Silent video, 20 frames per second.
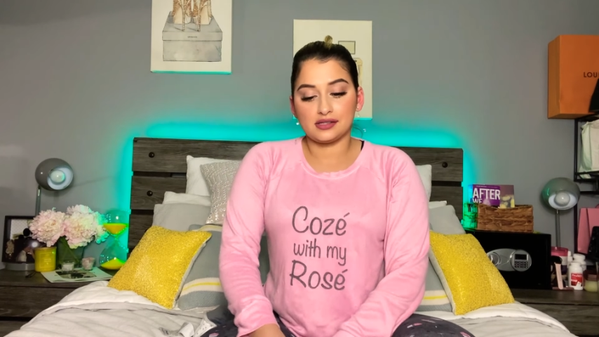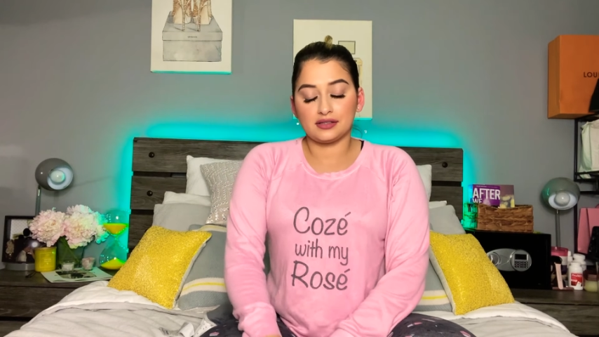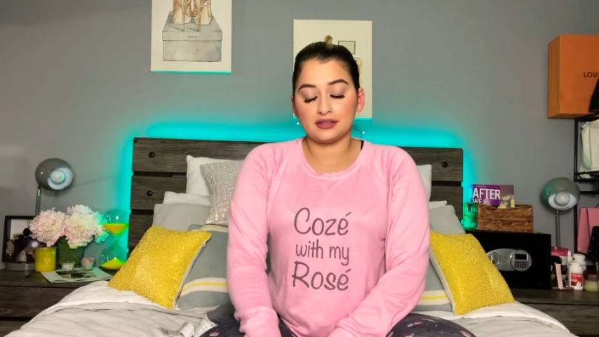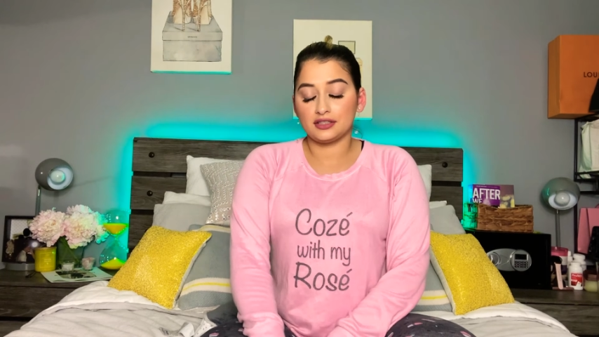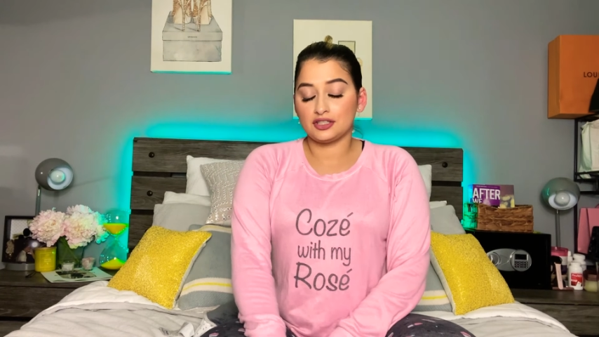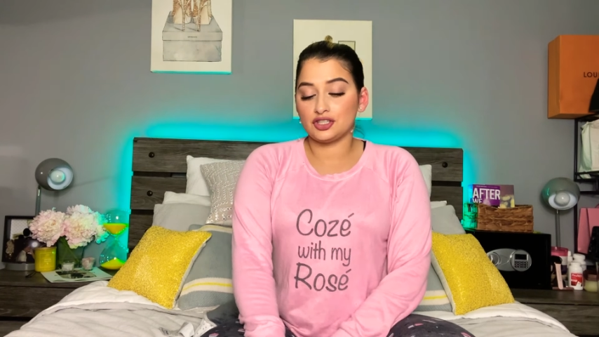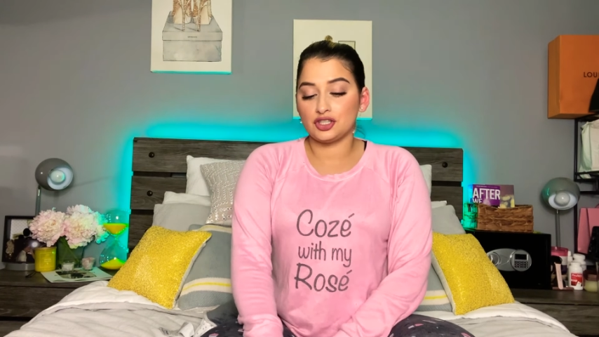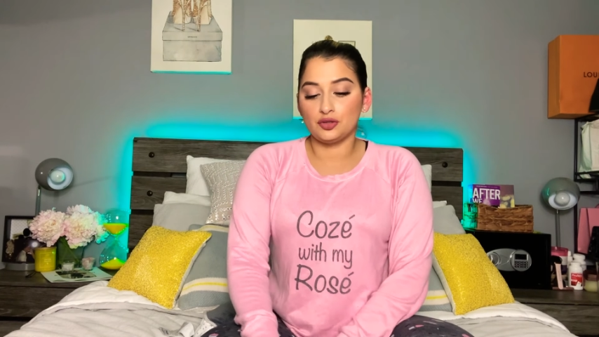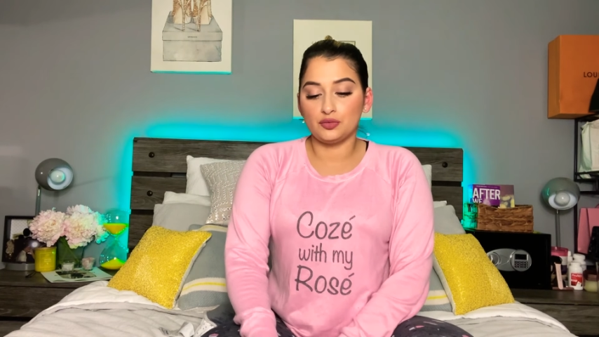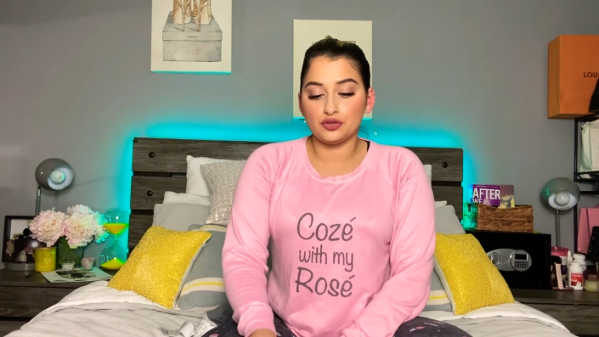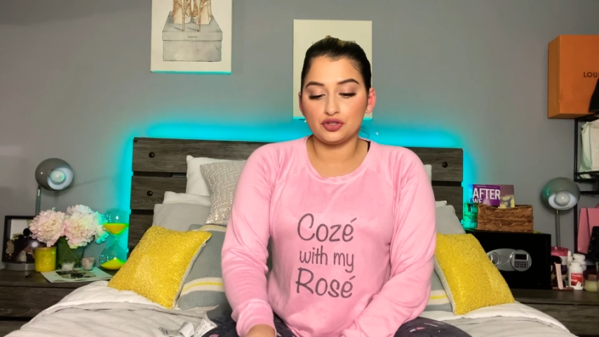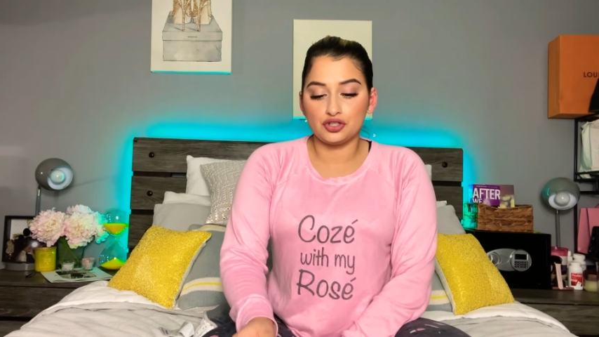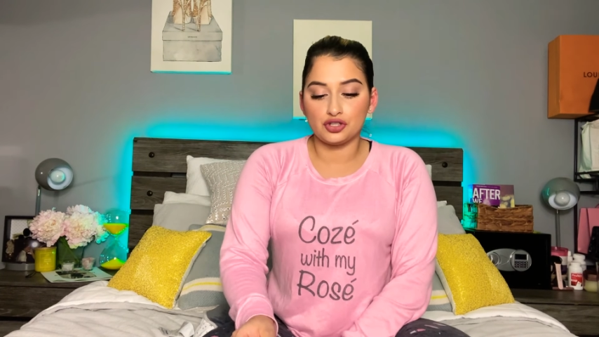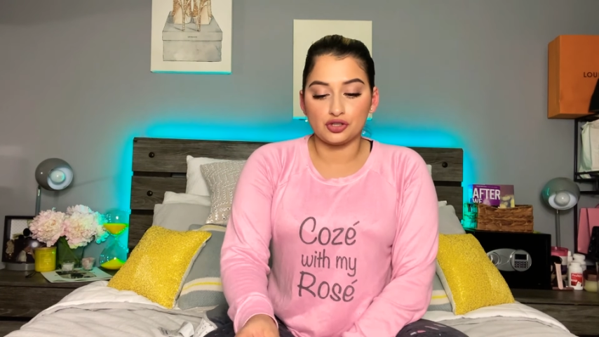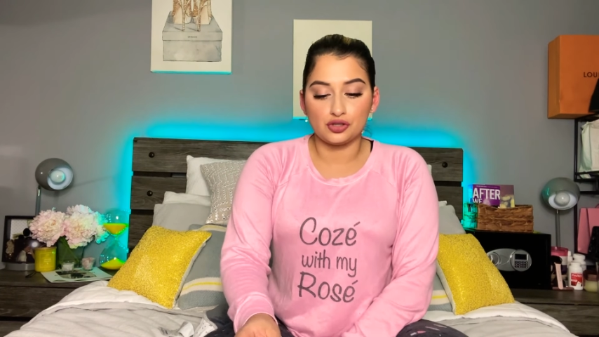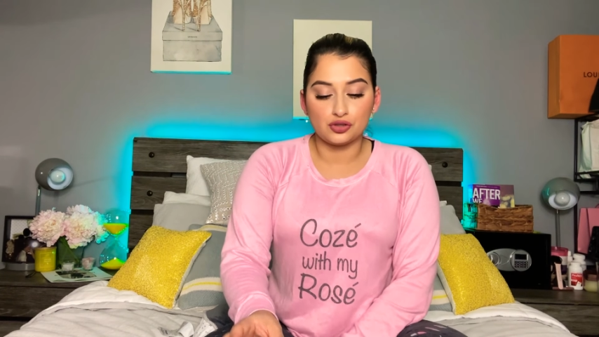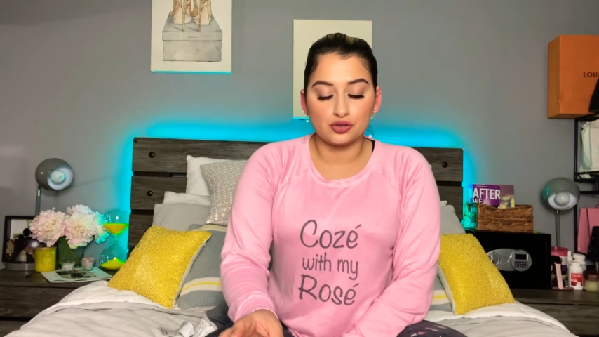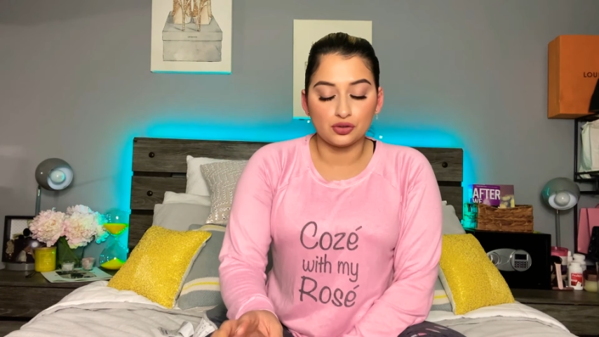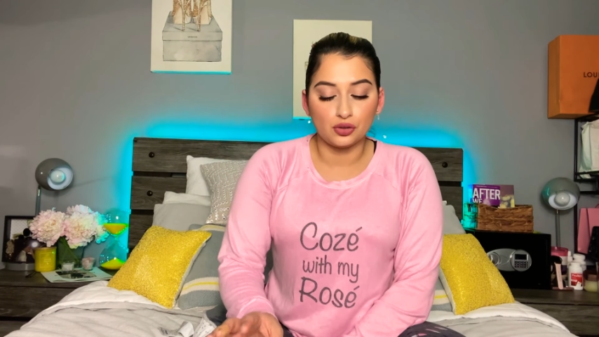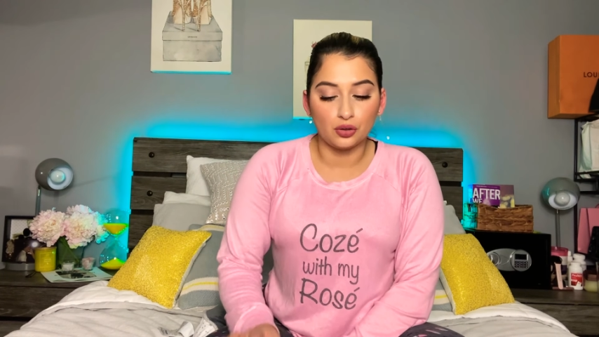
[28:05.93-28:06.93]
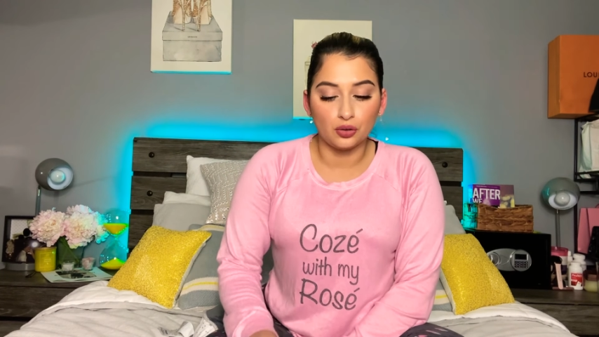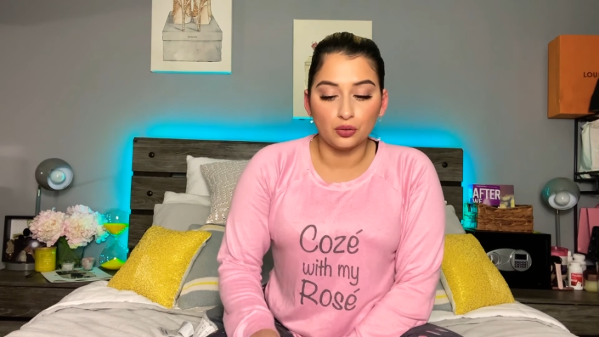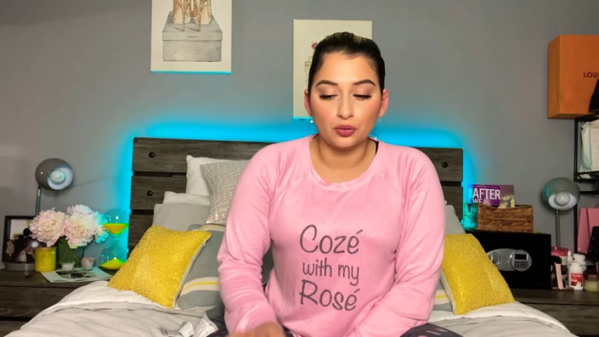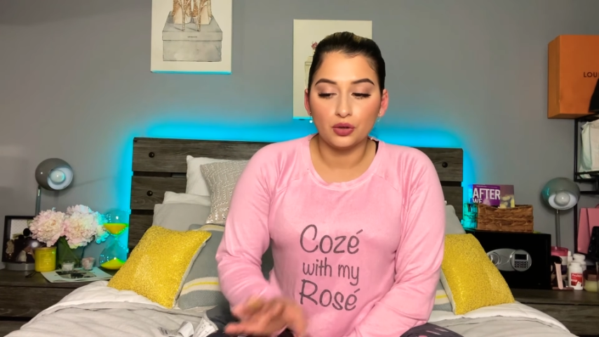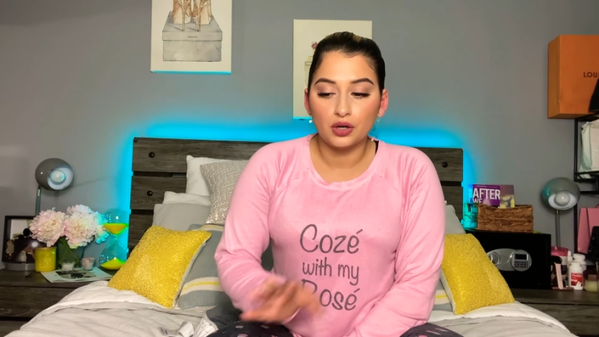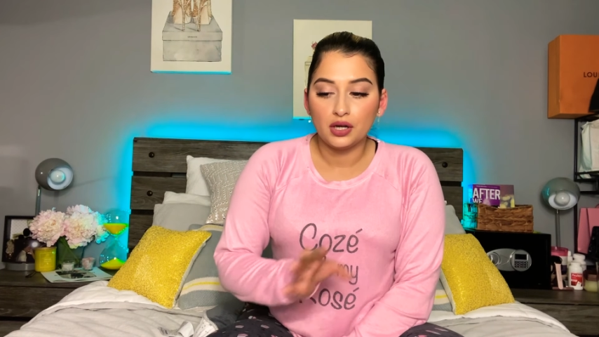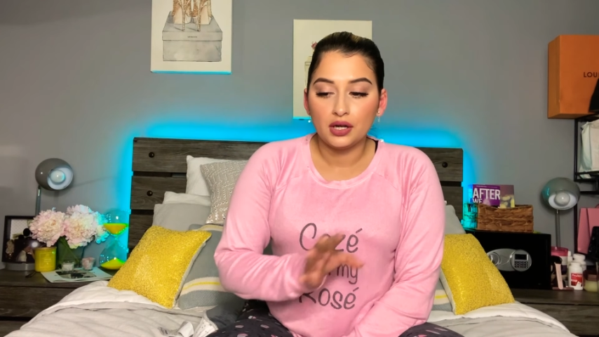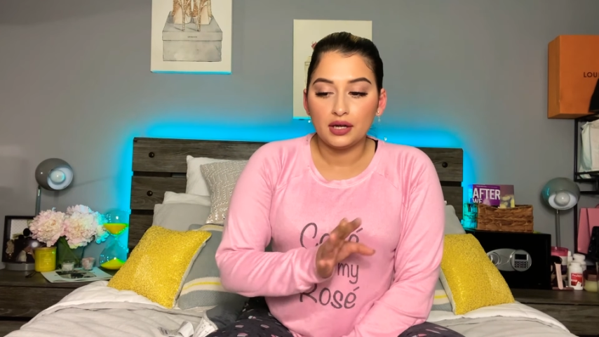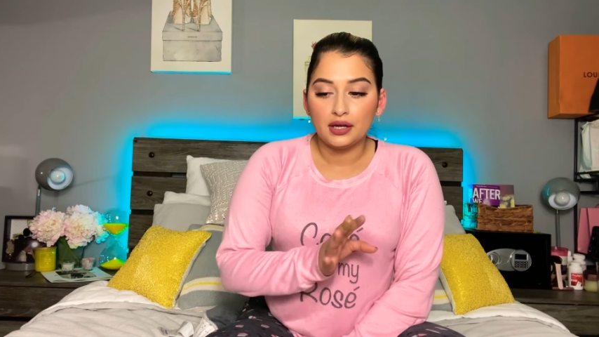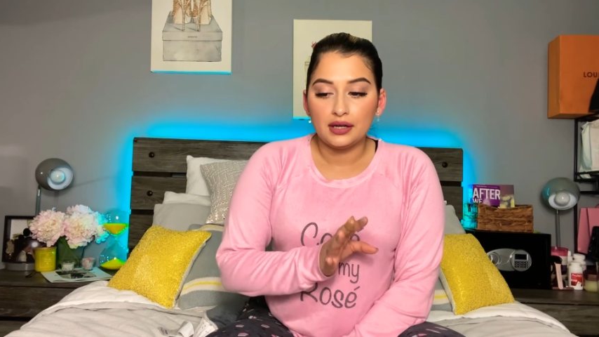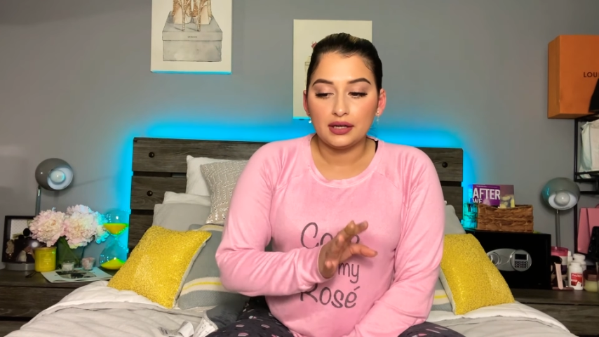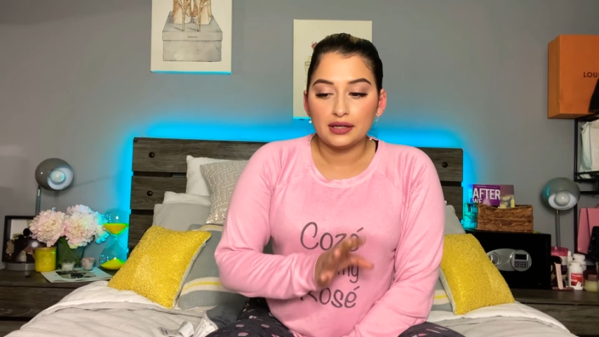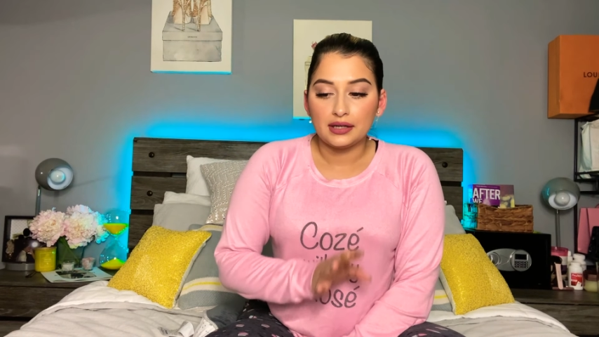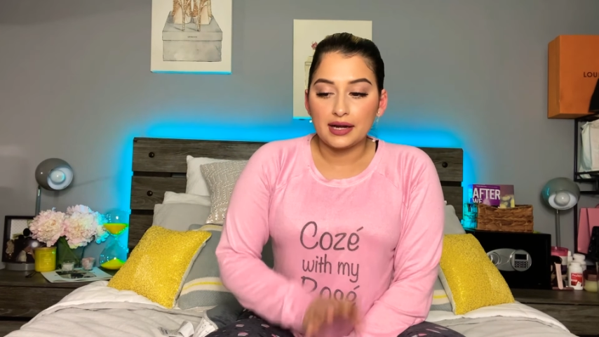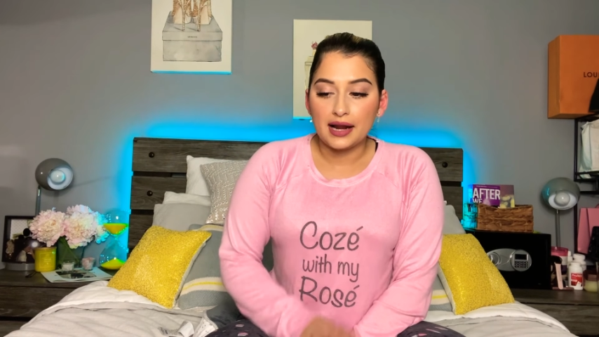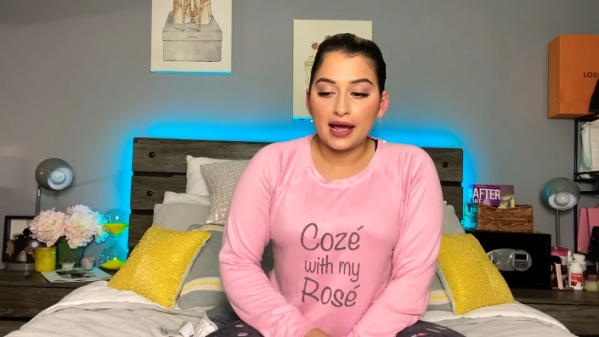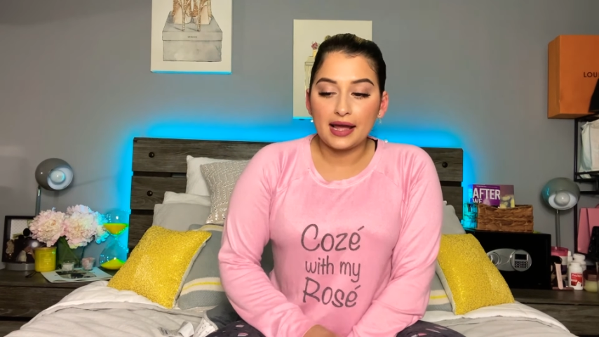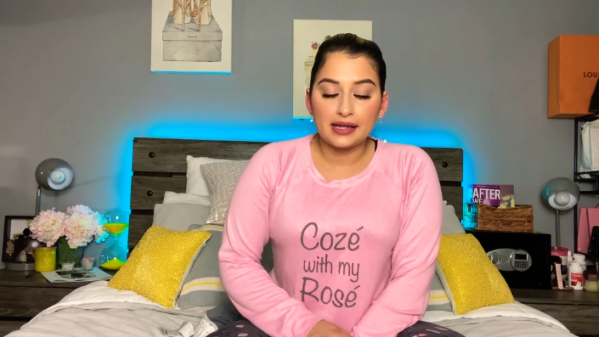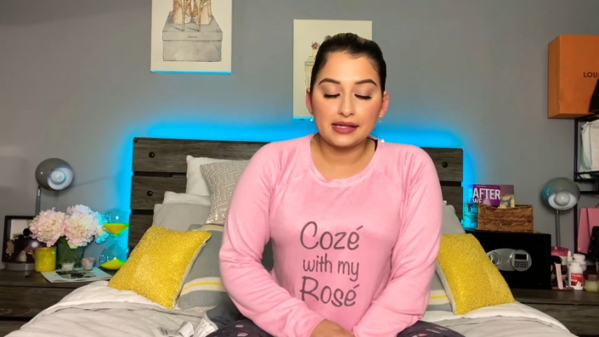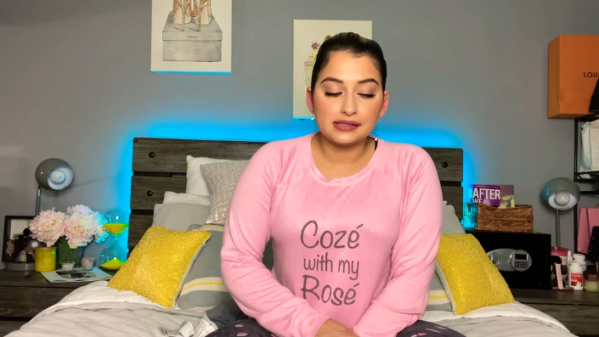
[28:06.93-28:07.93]
she was just so
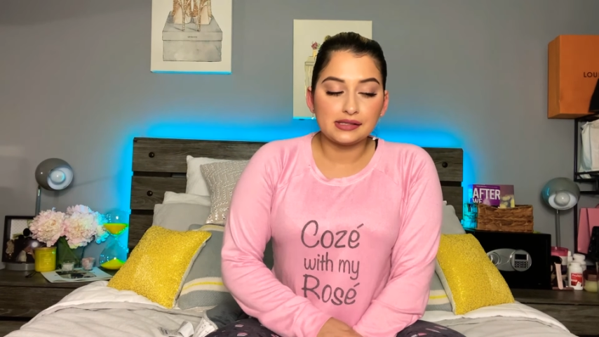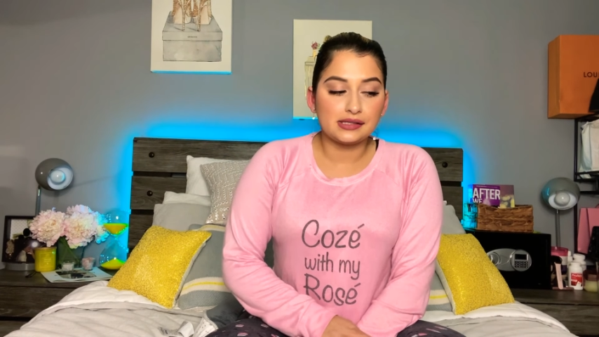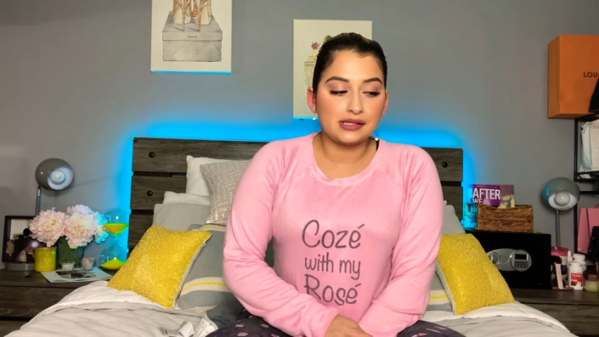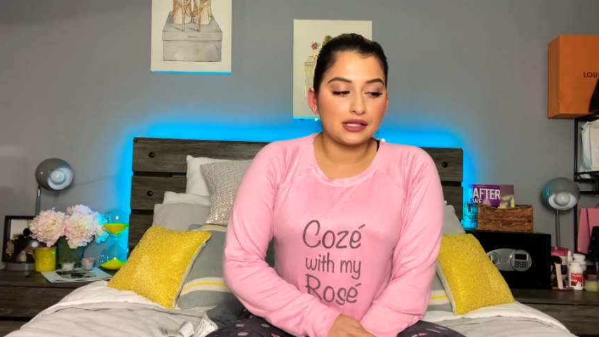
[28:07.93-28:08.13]
nice.